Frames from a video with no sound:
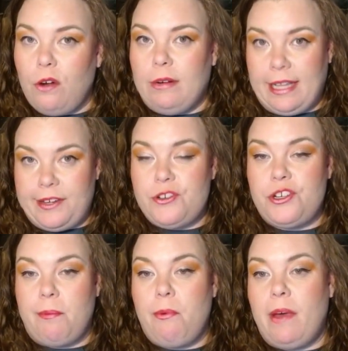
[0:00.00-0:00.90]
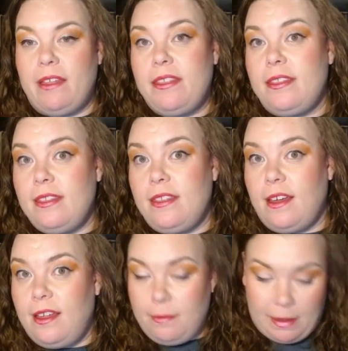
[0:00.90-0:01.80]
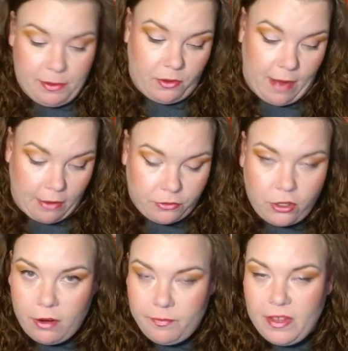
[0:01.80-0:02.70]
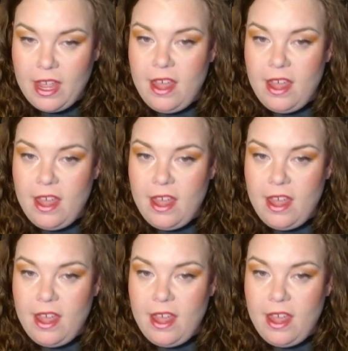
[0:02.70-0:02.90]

relationship with the people around her.